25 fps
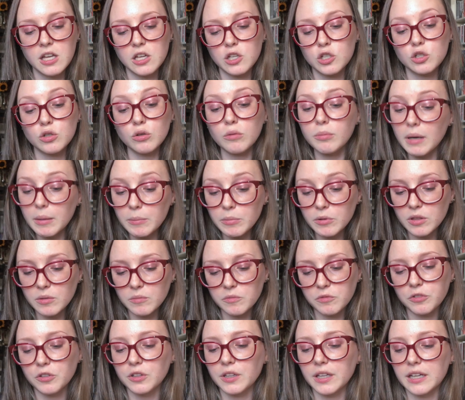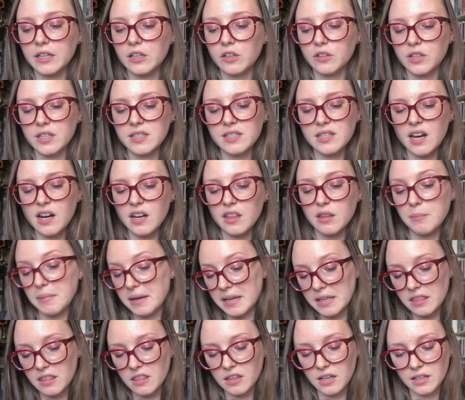to remember them for later. And that's kind of the
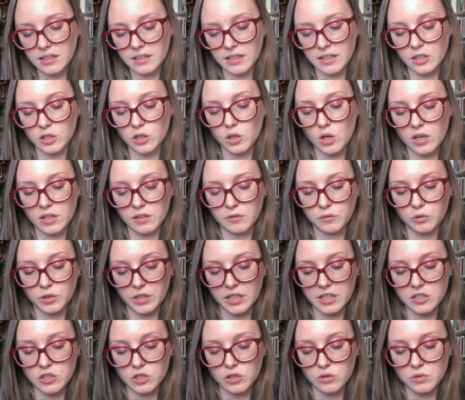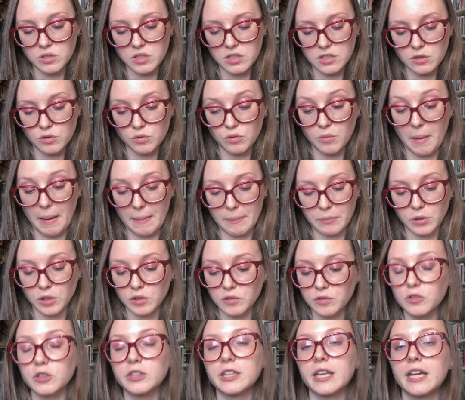main thing. Like a lot of what I do is to remember it
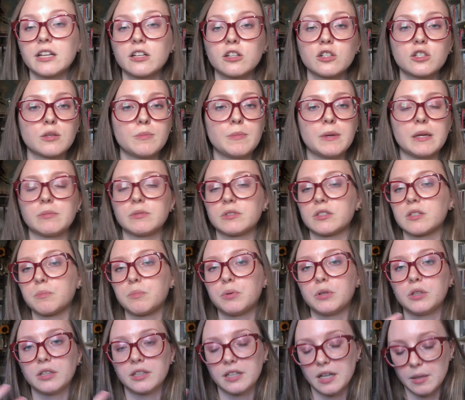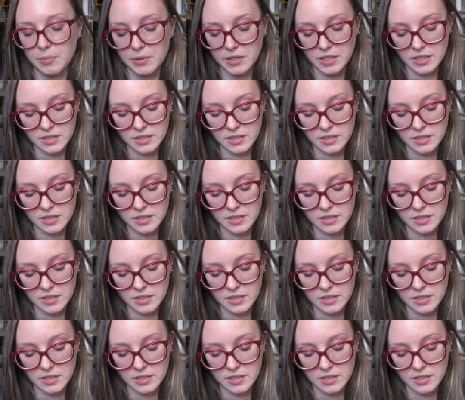for later, to be able to pull it up in a